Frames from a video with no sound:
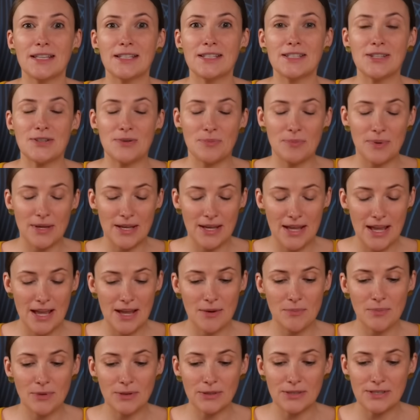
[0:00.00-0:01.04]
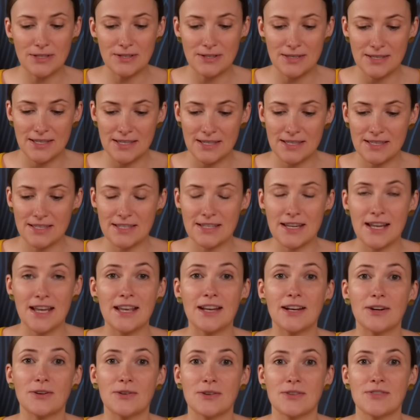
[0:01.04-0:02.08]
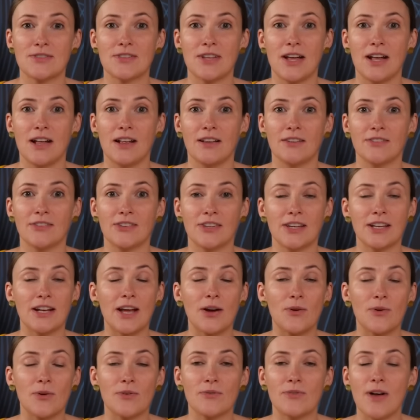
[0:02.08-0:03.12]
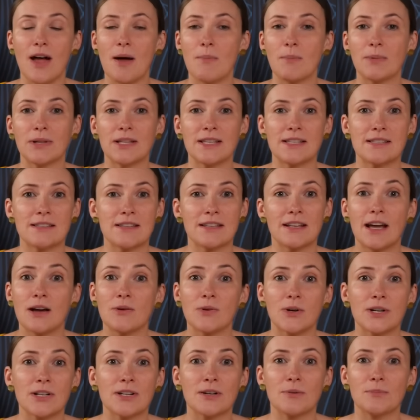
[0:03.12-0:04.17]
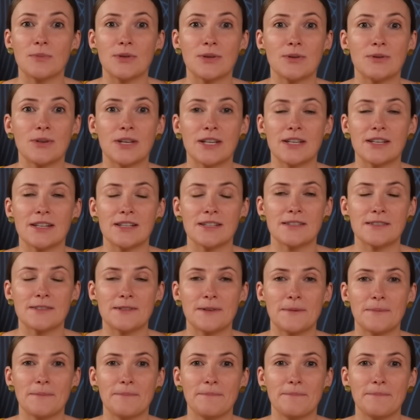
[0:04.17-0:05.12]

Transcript: to be able to sustain ourselves and our families and our communities.